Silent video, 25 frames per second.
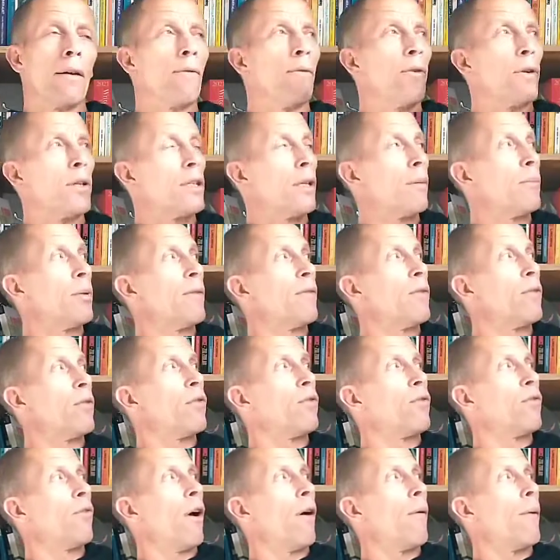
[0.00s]
for example, if you're
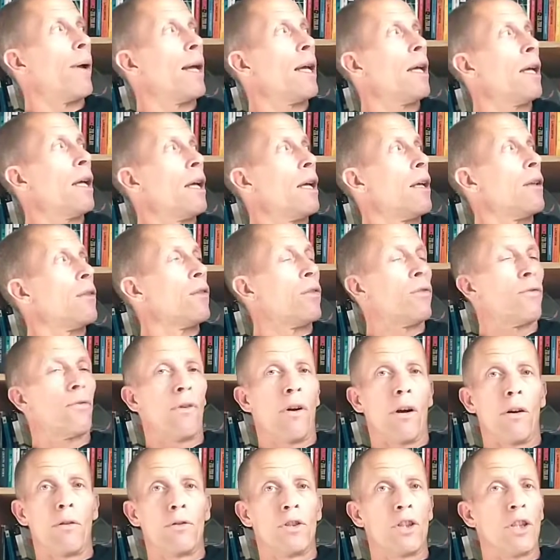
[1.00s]
throwing, the
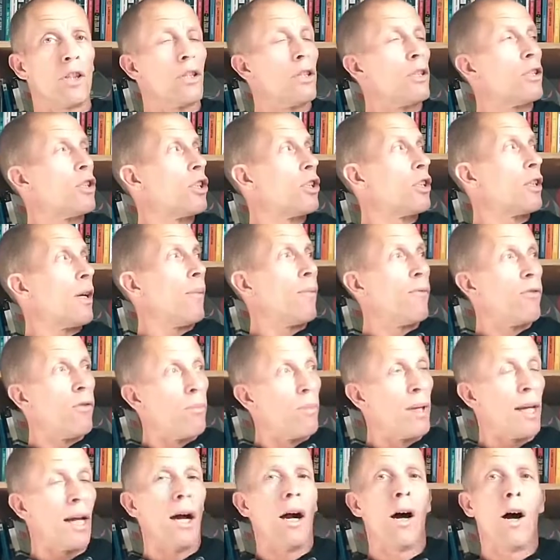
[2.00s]
throw doesn't just come
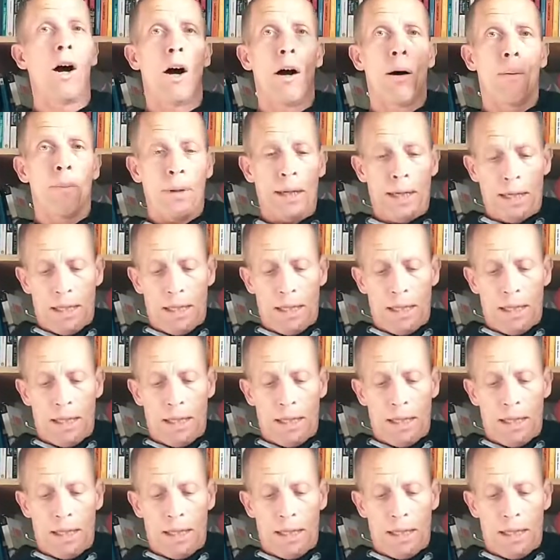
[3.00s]
from the arm,